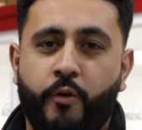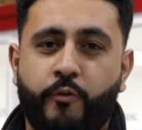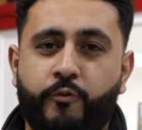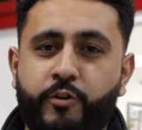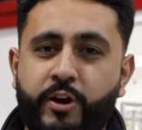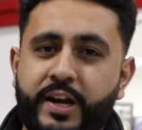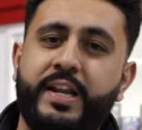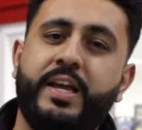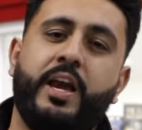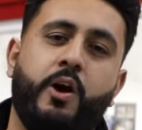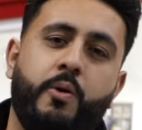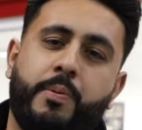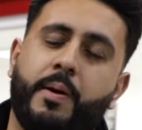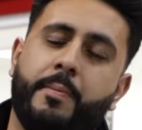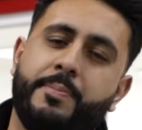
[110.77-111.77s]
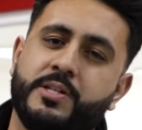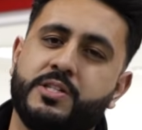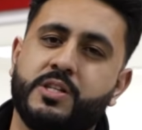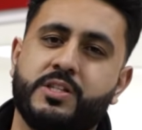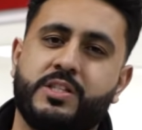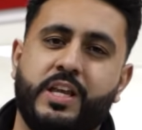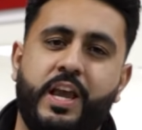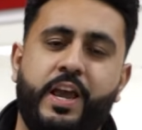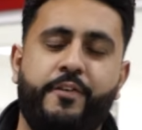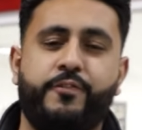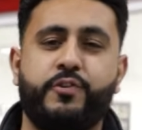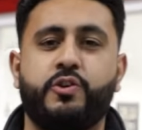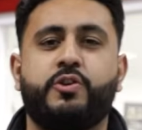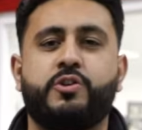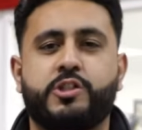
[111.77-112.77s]
really help our business
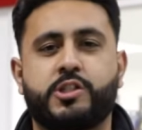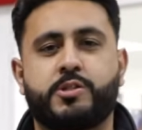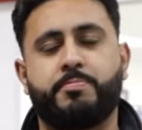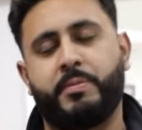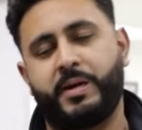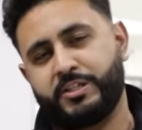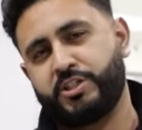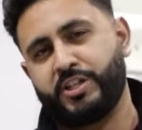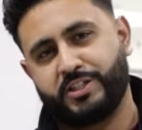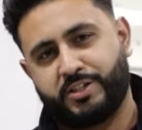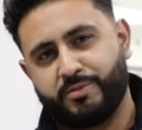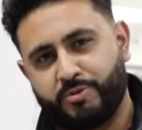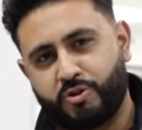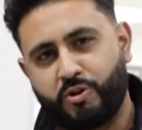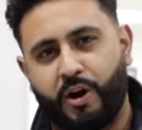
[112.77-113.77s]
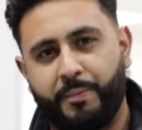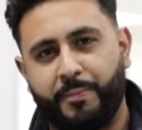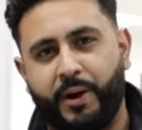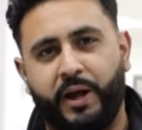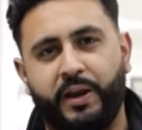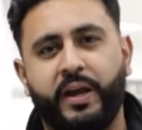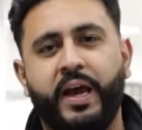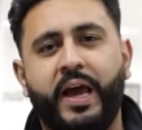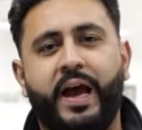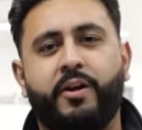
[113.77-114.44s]
if you could smash that subscribe button